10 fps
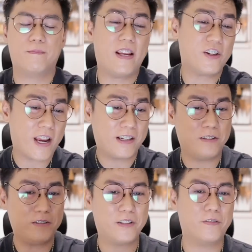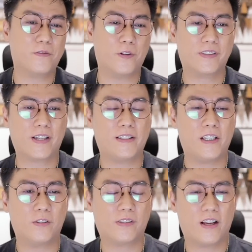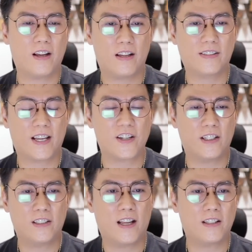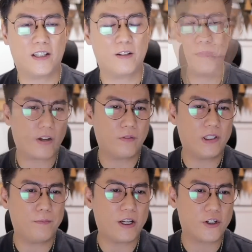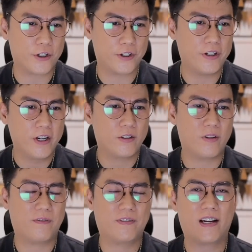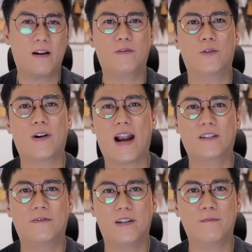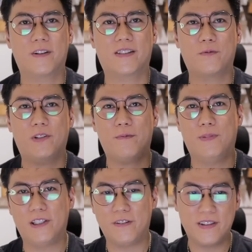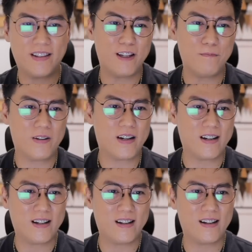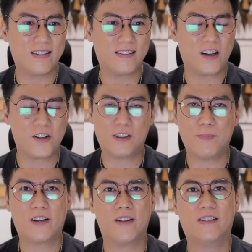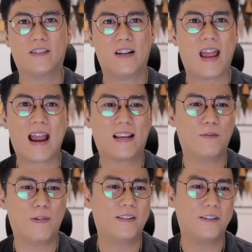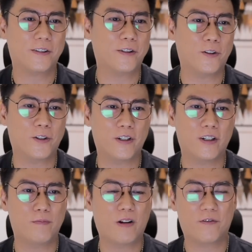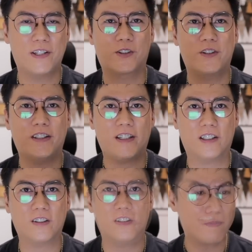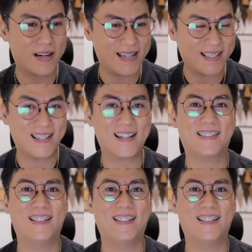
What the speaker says: main channel and of course, kahit dito sa second channel natin. But I really made sure to have time to react to them because I really believe in them. It's not just because Aki is my sister or mga friends ko yung nandito. Magaling talaga